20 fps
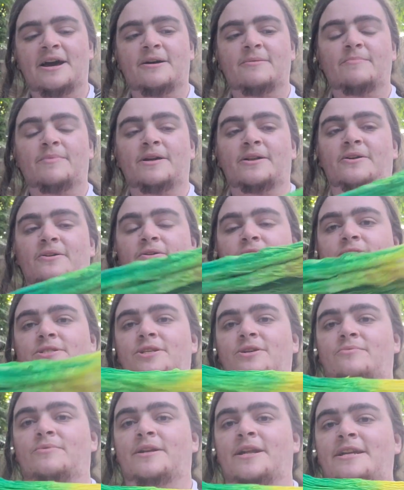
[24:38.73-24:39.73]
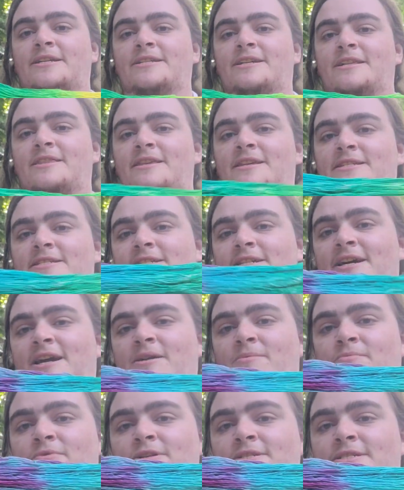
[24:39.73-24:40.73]
But also what I did this
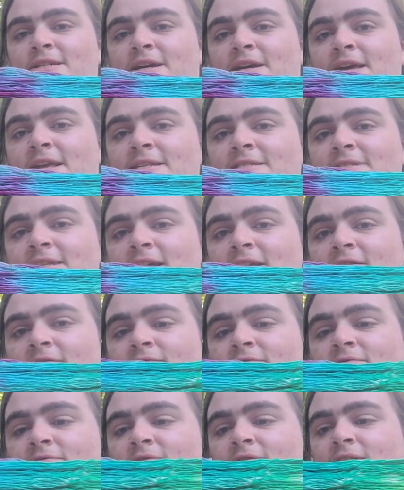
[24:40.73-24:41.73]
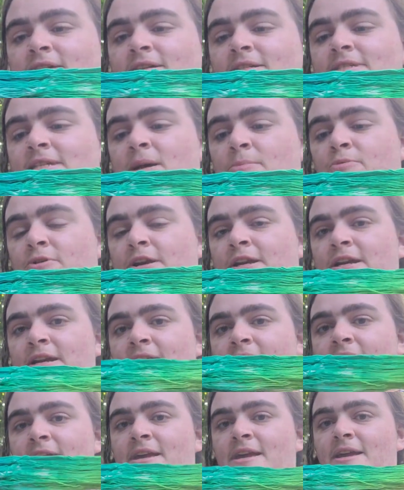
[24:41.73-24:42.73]
time was, instead of
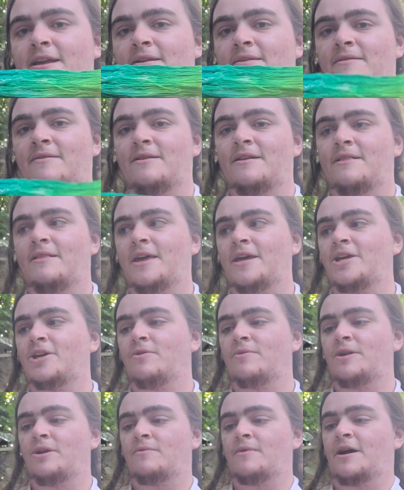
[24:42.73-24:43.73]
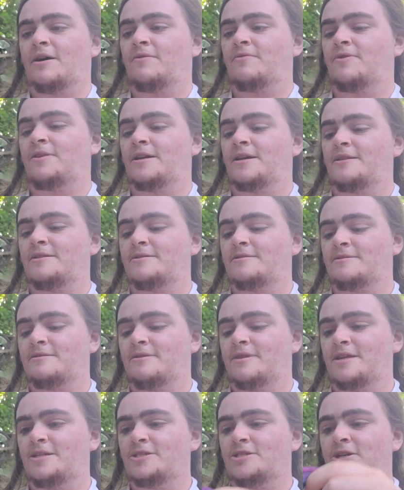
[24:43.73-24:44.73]
separating, like going around the
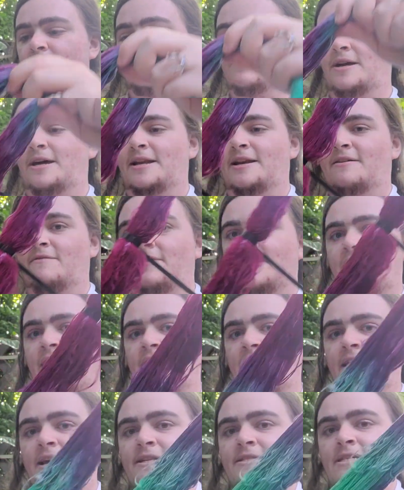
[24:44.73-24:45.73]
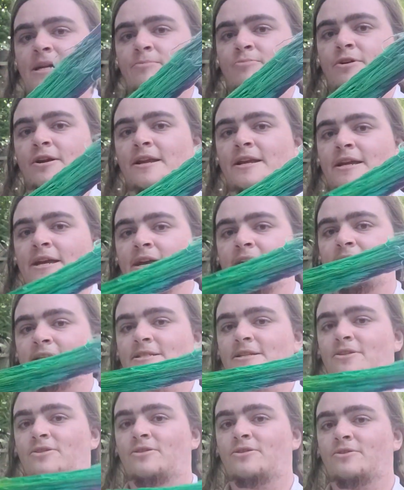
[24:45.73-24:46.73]
donut of the hank and separating it
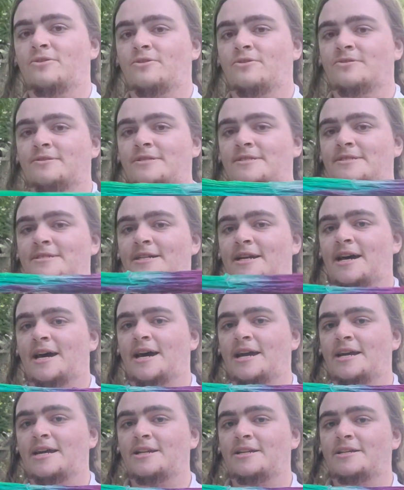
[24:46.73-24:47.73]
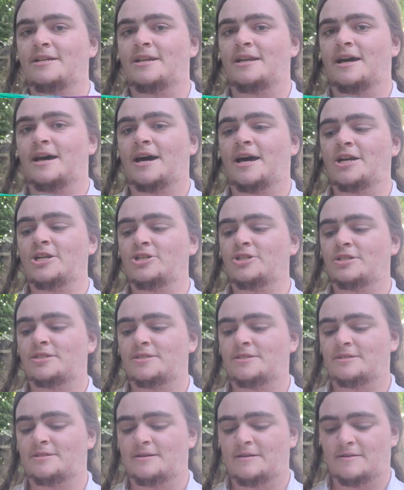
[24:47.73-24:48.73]
into thirds, I
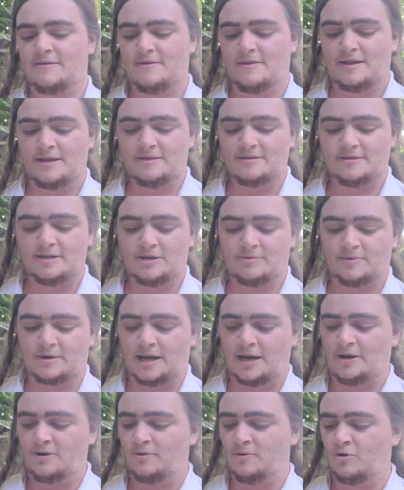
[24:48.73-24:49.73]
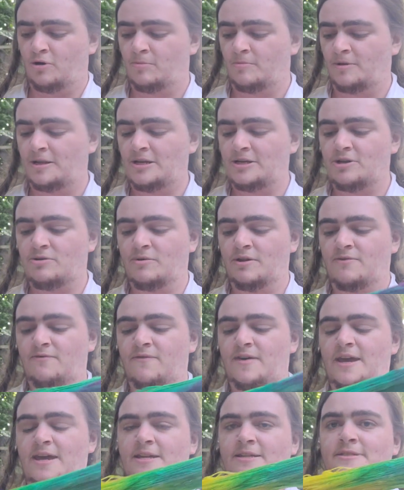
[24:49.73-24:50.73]
just did what I normally do with
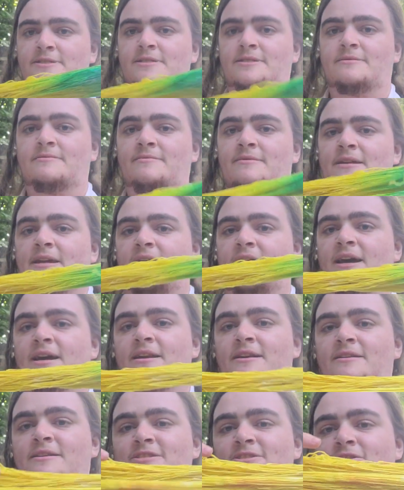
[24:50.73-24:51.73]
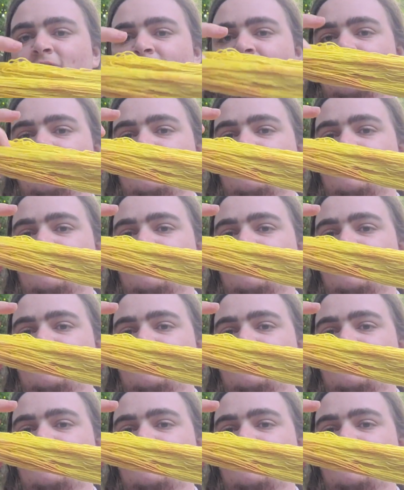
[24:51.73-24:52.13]
fades and started,